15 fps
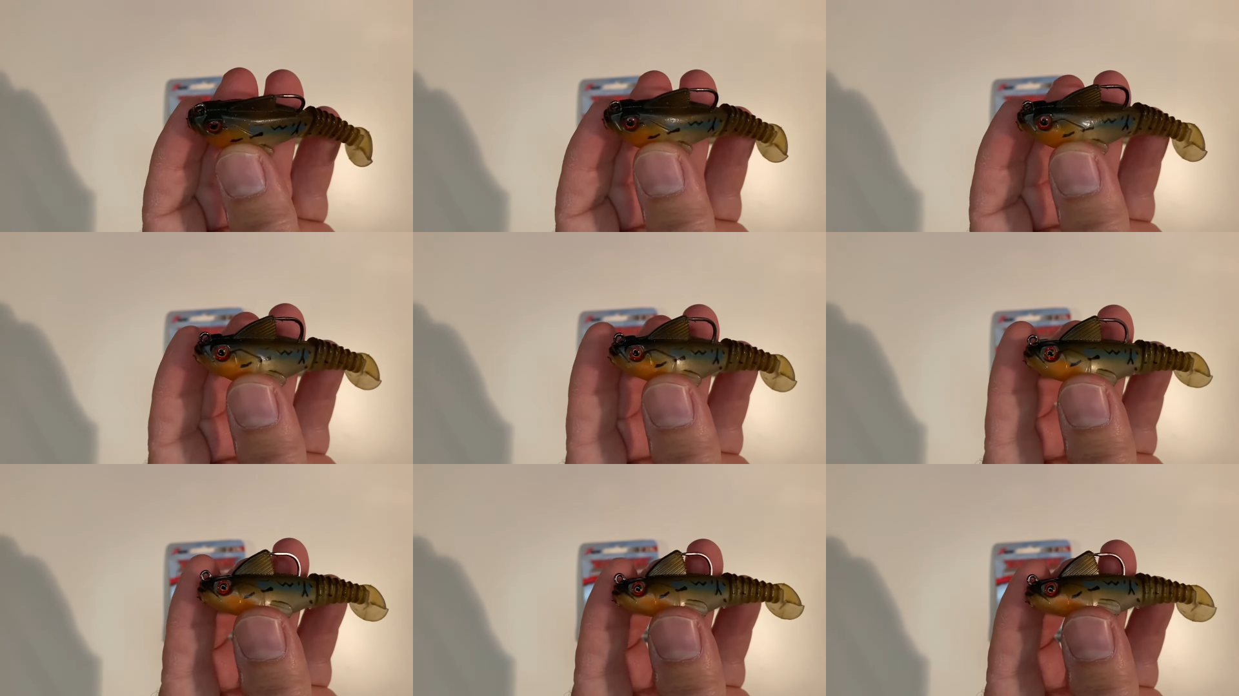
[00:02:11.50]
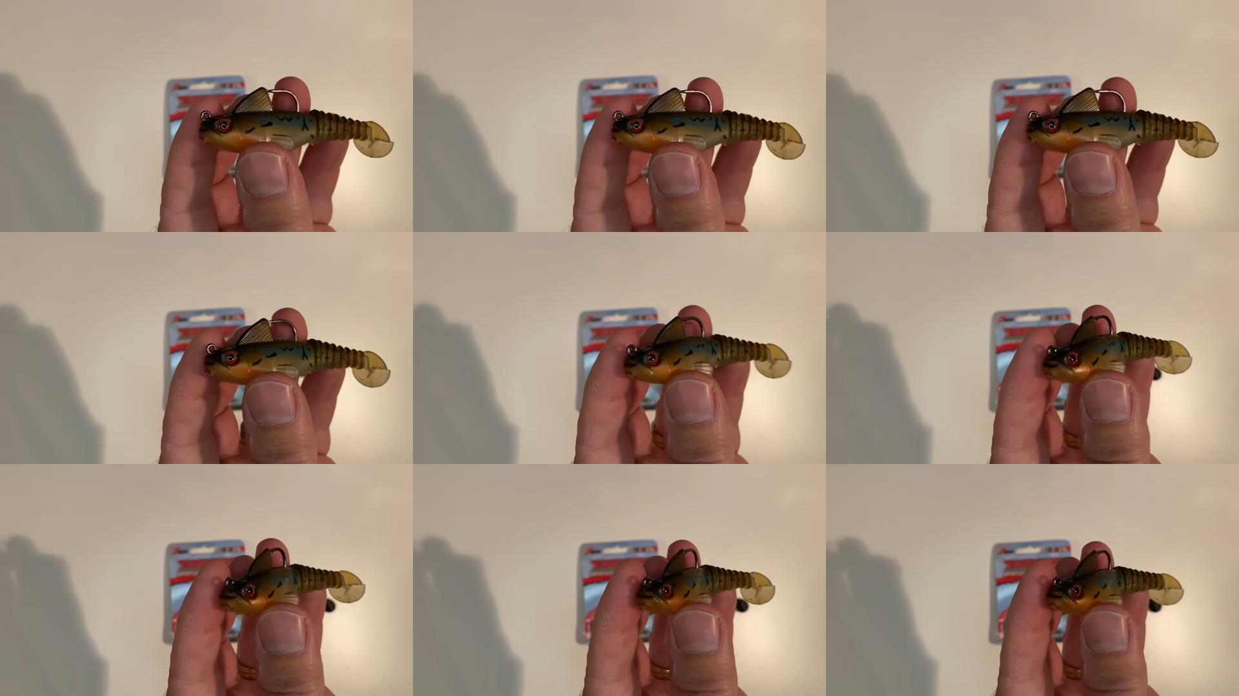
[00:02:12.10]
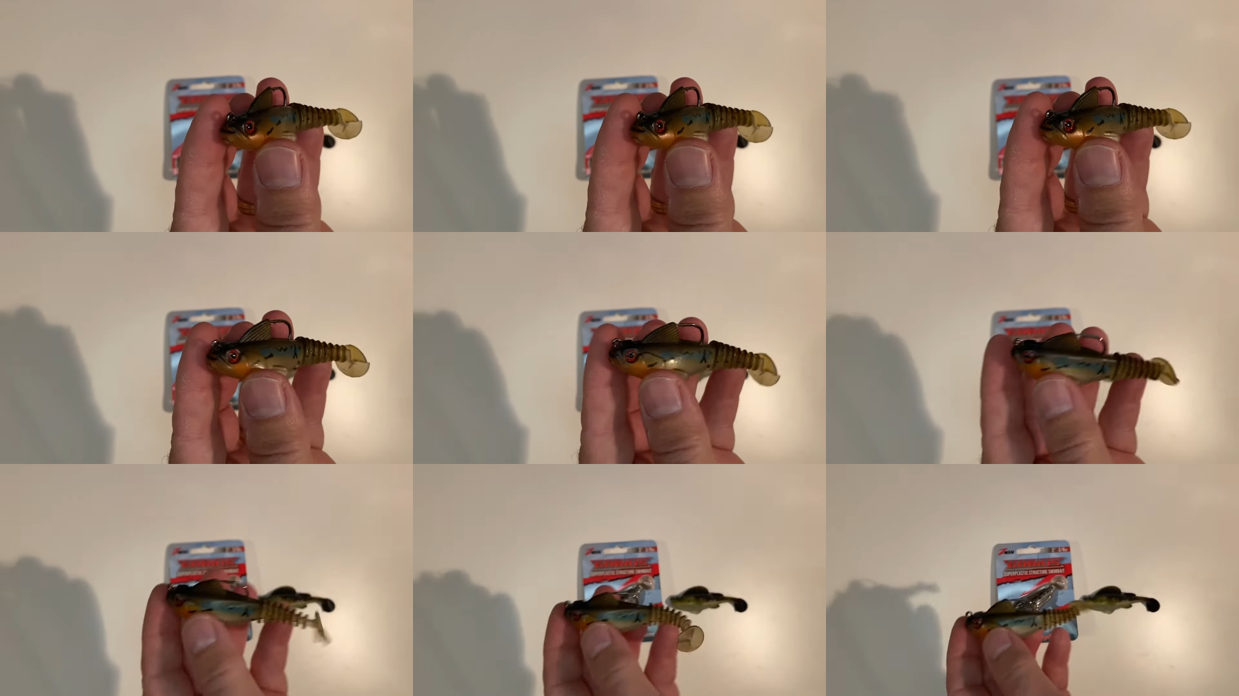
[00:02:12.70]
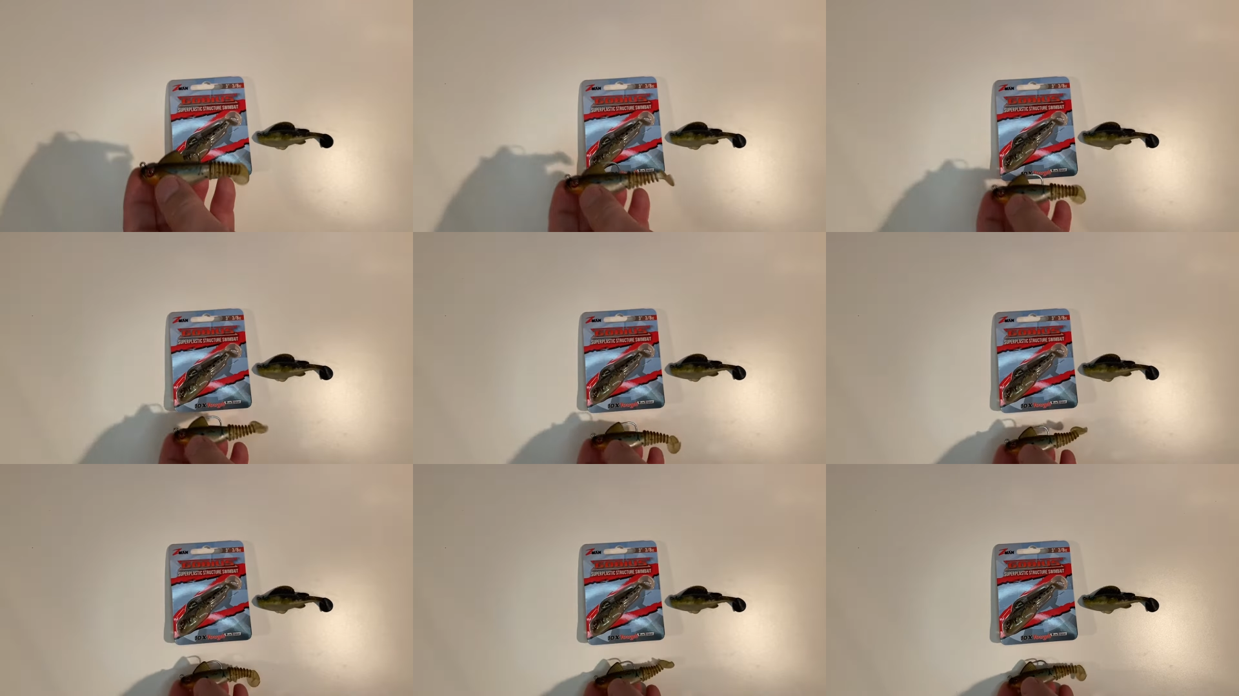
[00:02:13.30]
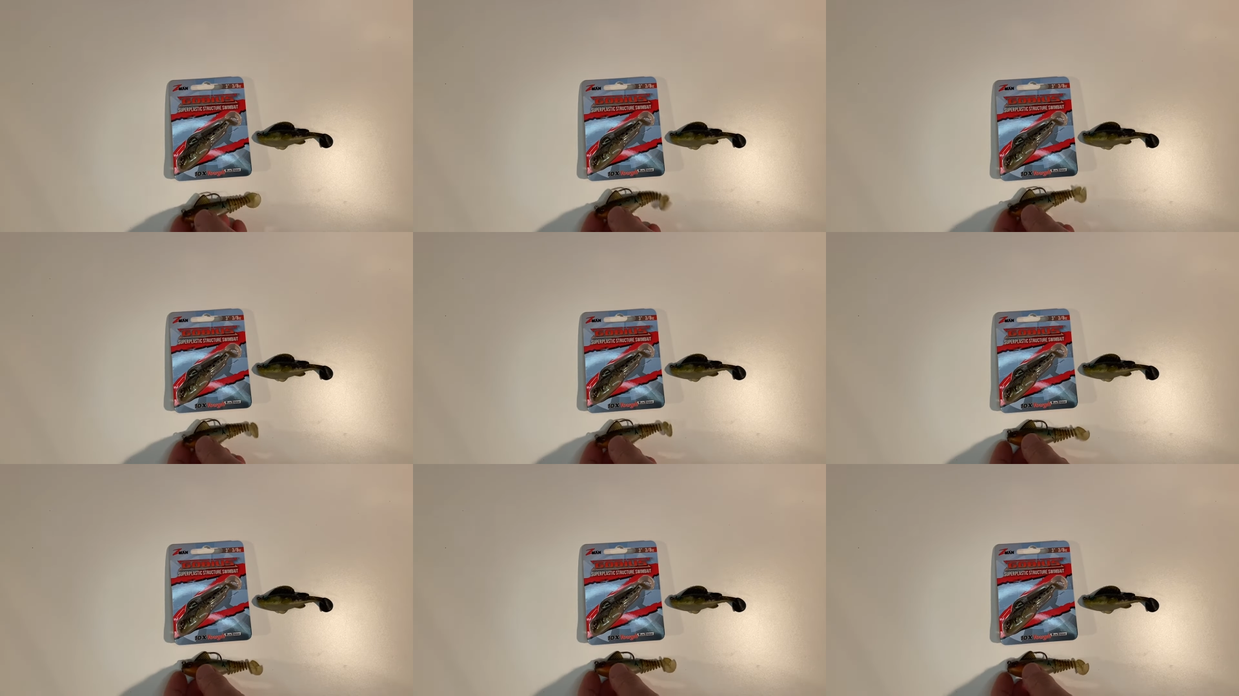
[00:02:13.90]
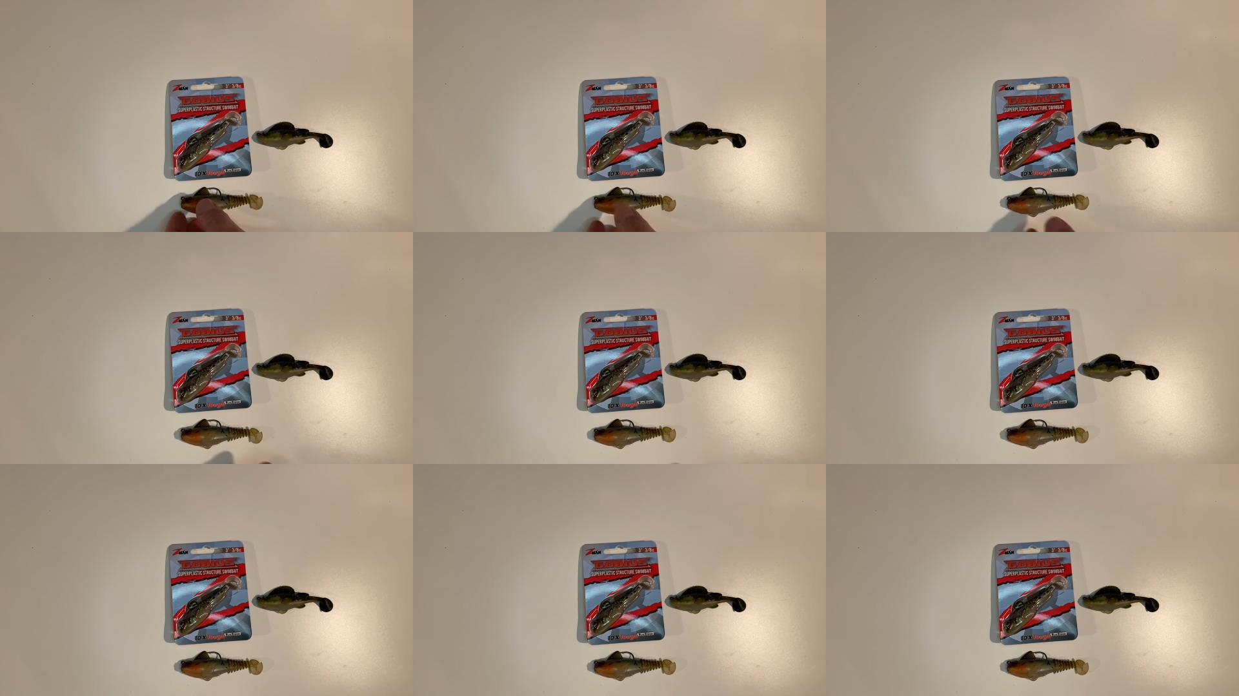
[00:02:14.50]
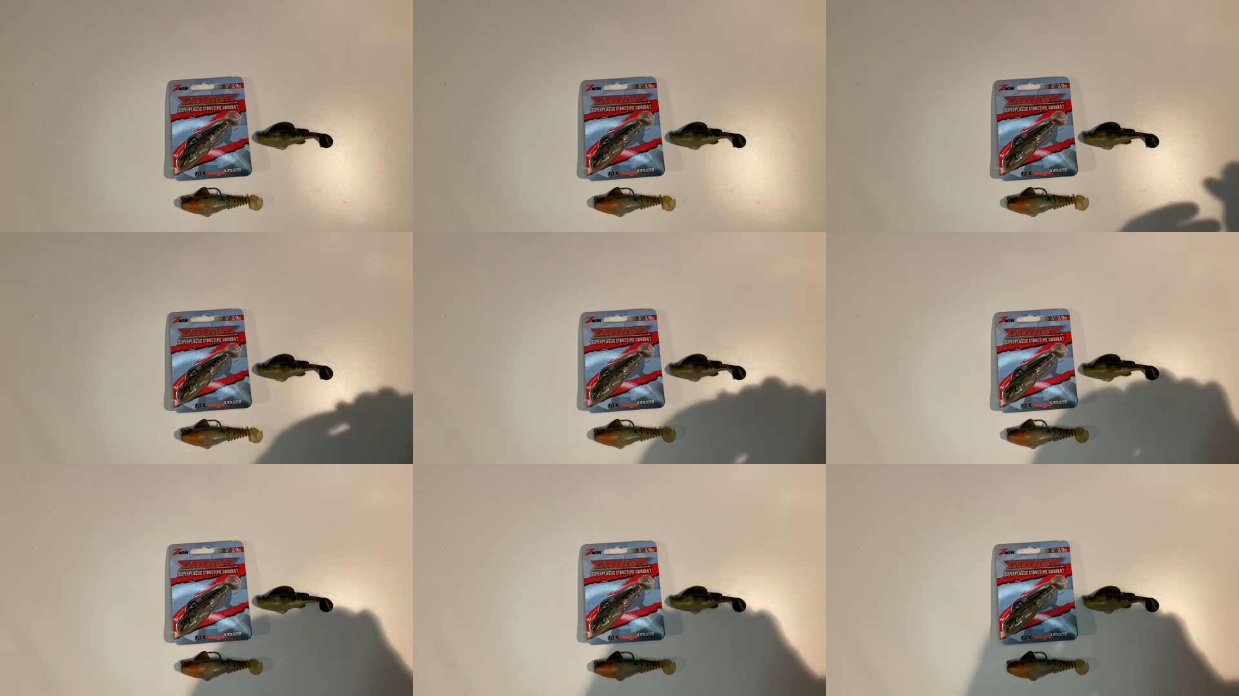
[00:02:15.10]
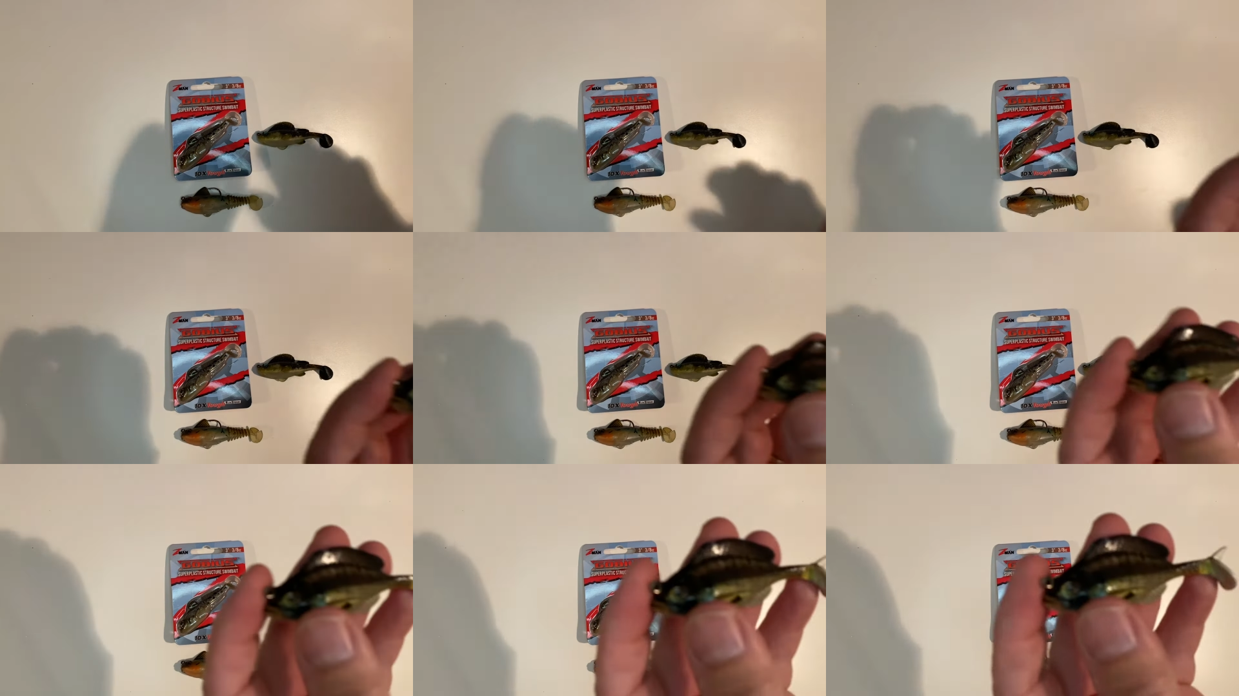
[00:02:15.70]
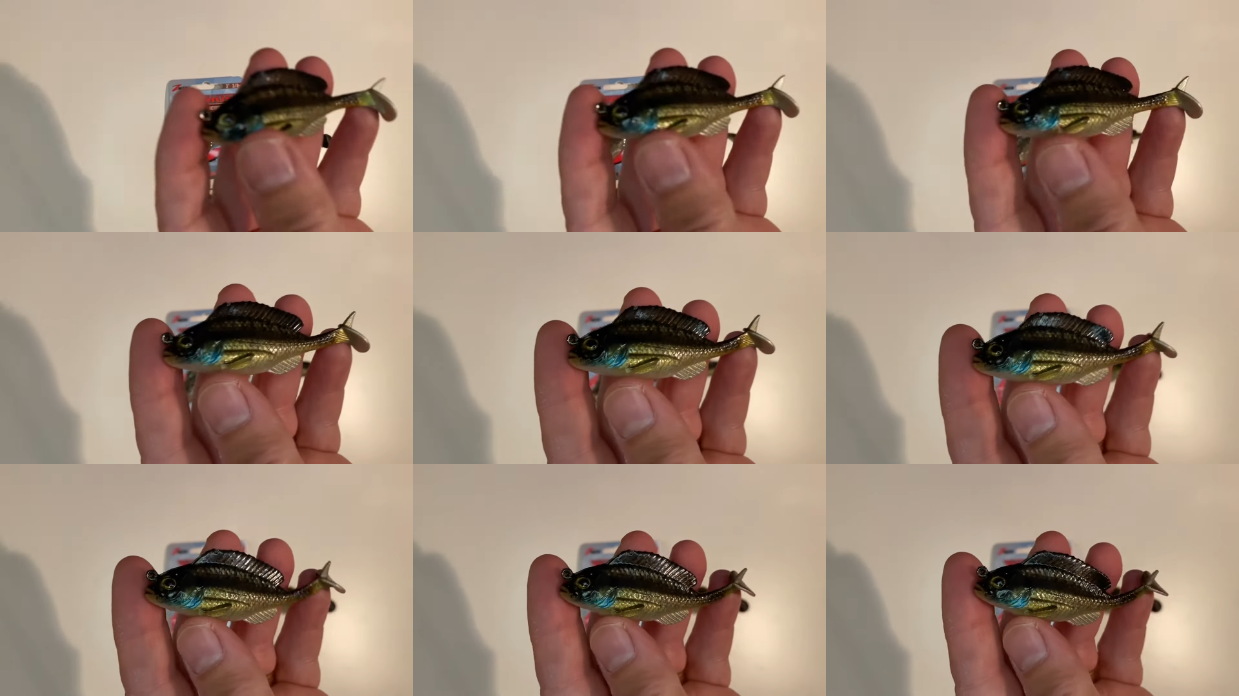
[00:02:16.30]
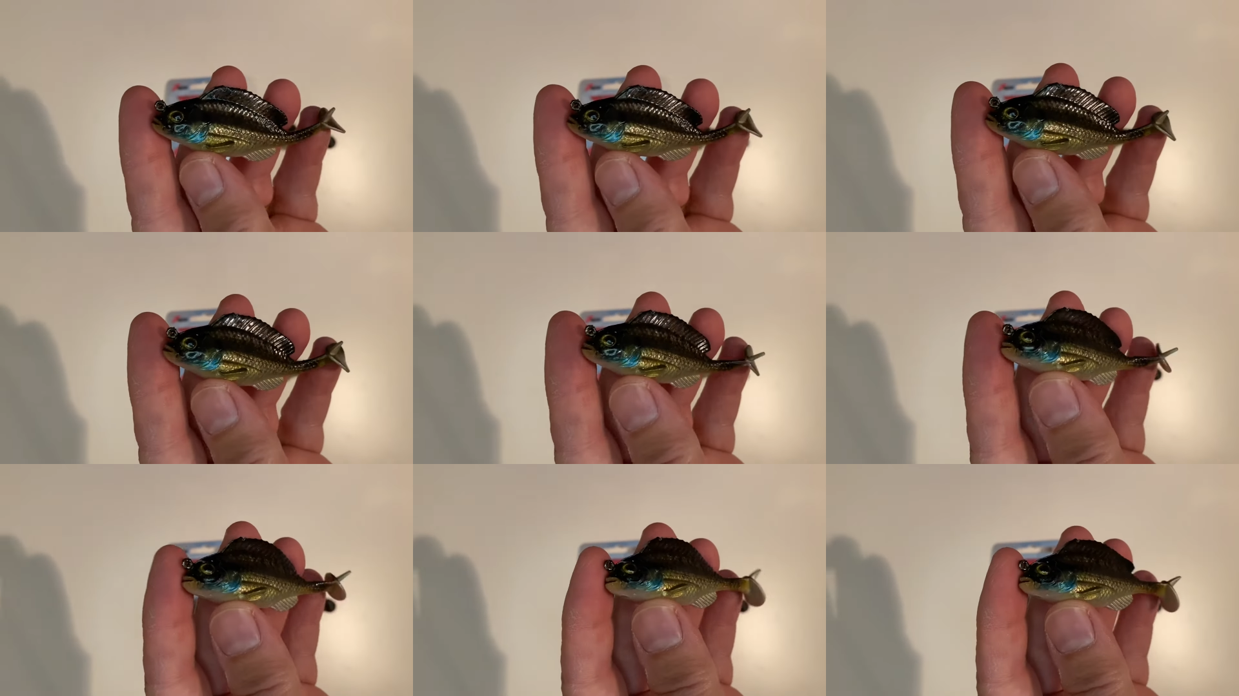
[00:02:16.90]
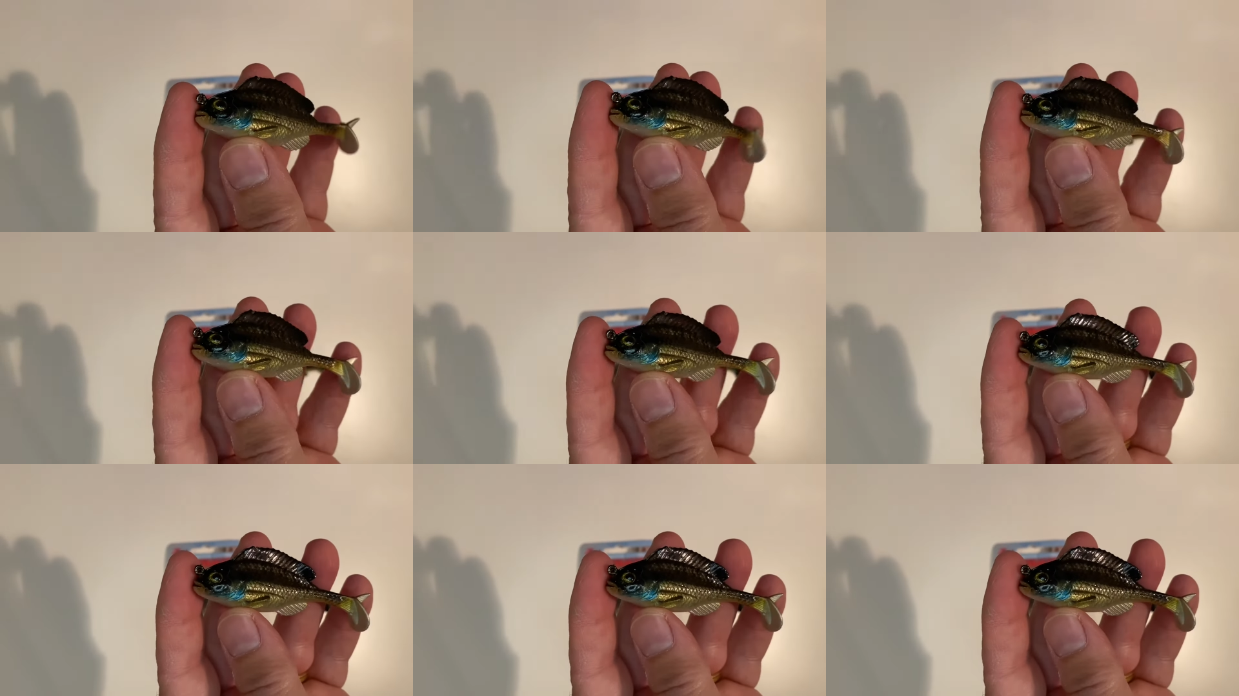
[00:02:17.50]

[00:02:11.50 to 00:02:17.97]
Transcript: Nobody's mouth can be seen.